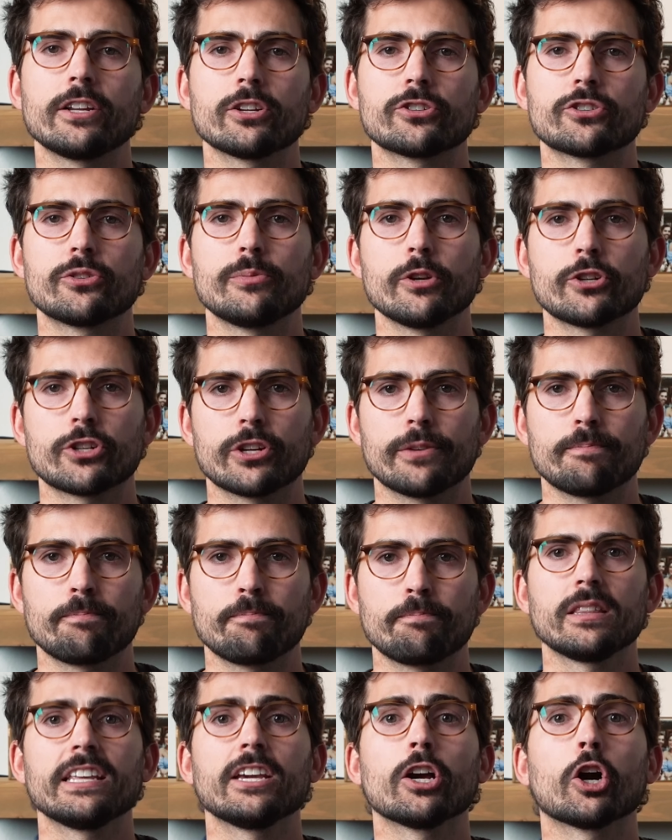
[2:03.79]
distribution.
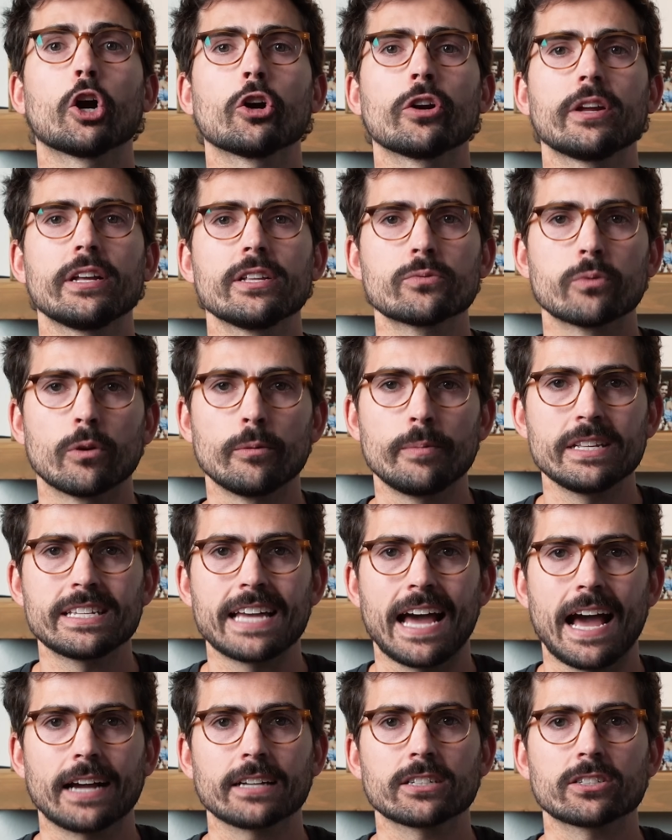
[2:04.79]
The earnings would be
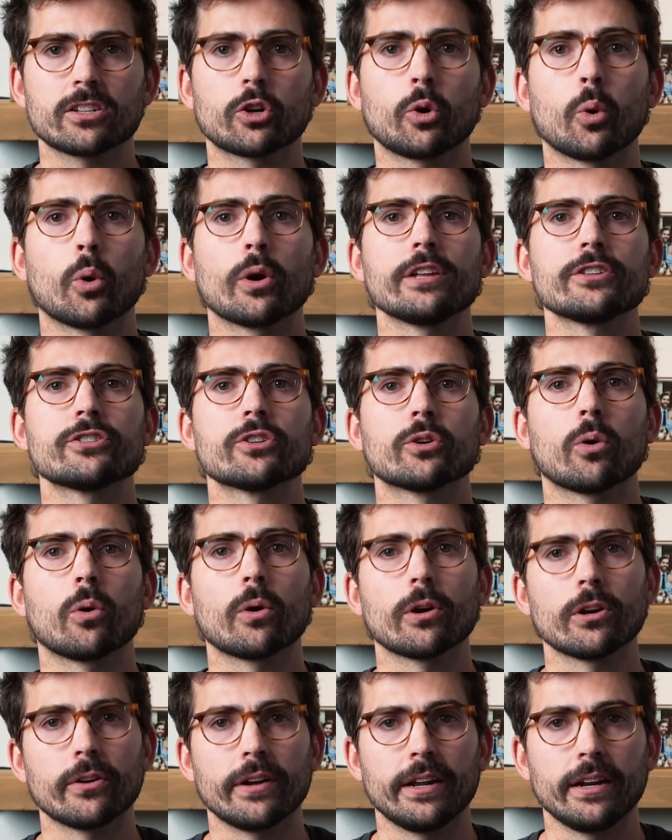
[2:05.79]
taxed according to your
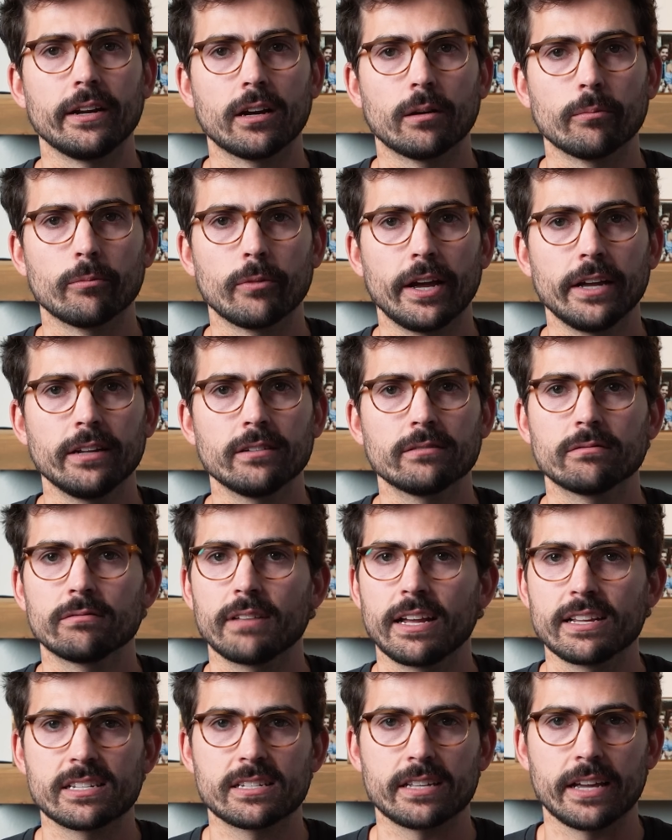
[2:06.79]
ordinary income rate
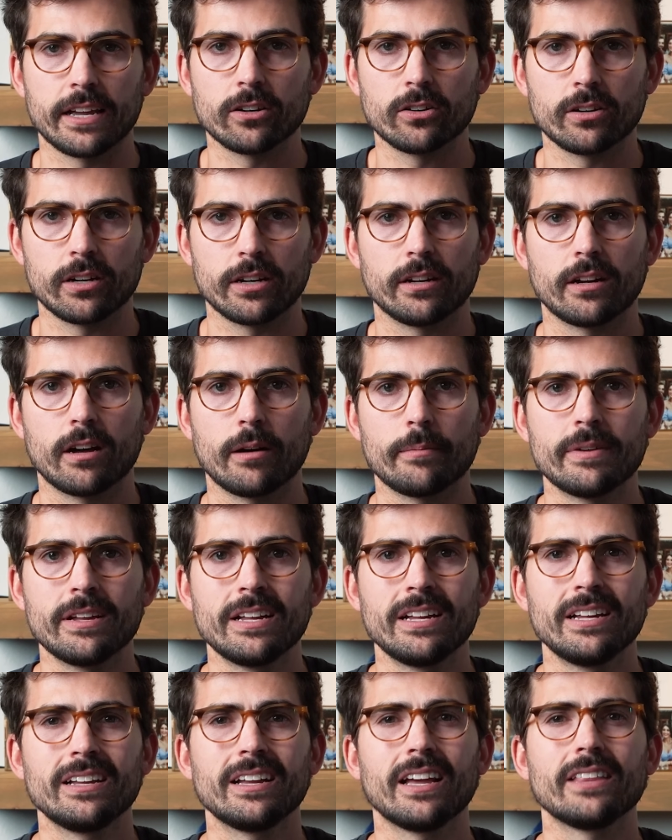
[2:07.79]
as standard income,
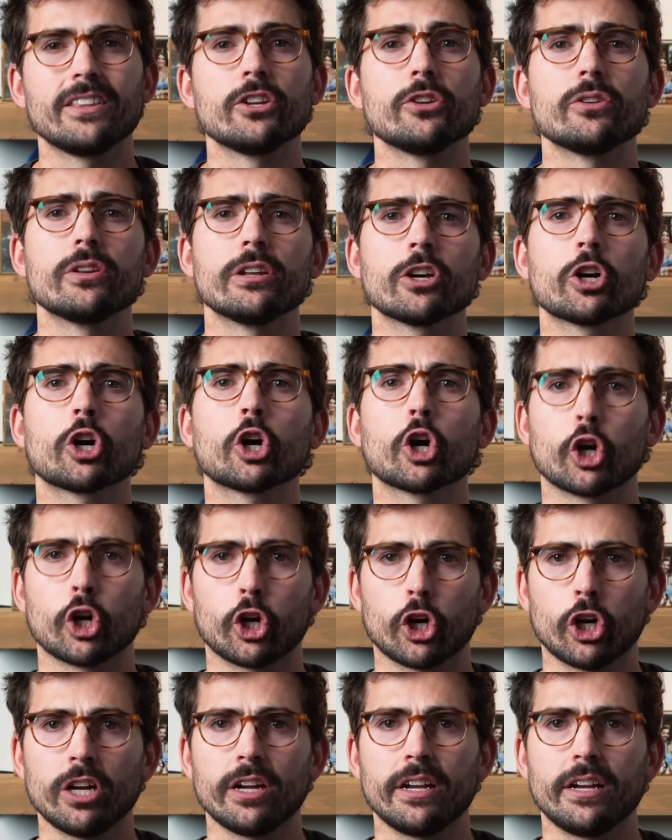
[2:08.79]
and then you'd
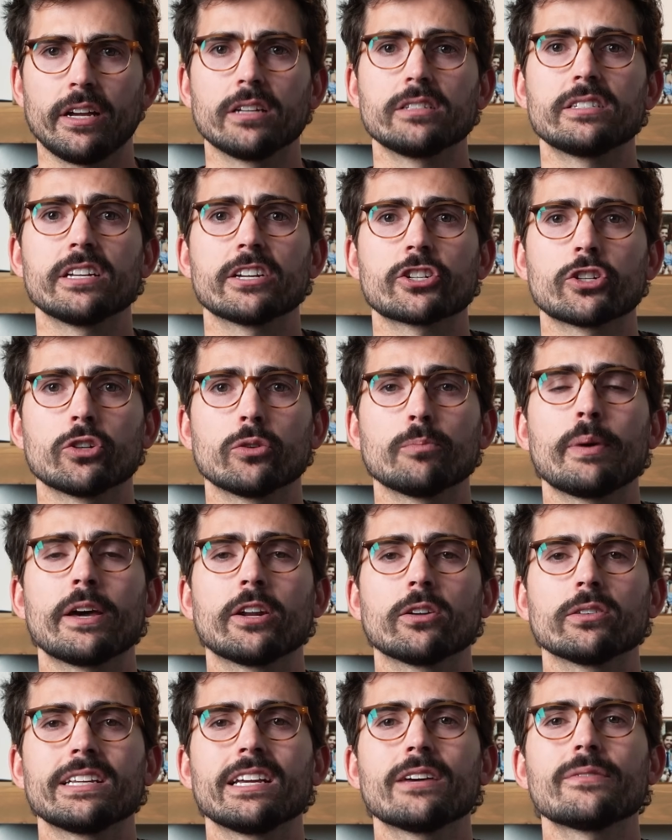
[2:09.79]
incur an additional
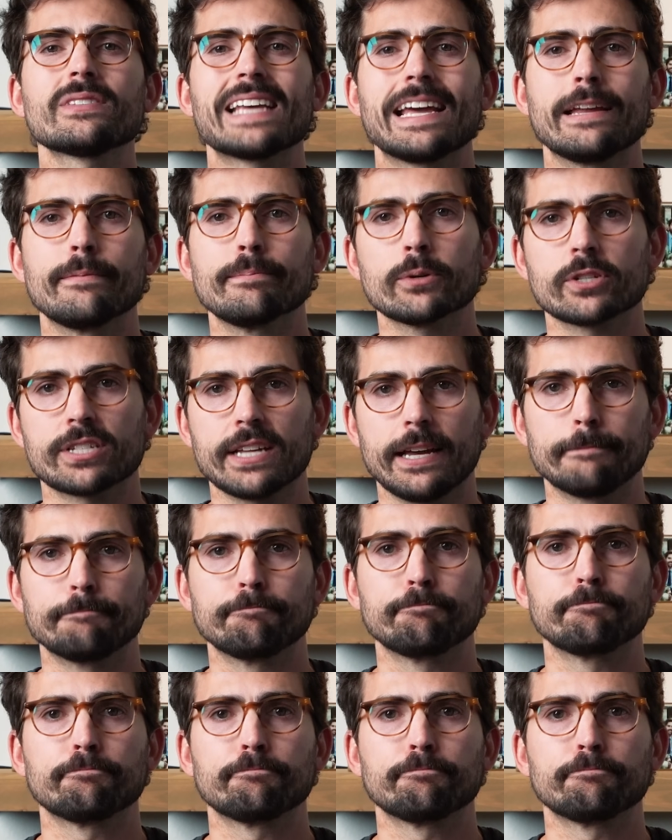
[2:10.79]
penalty of 10%.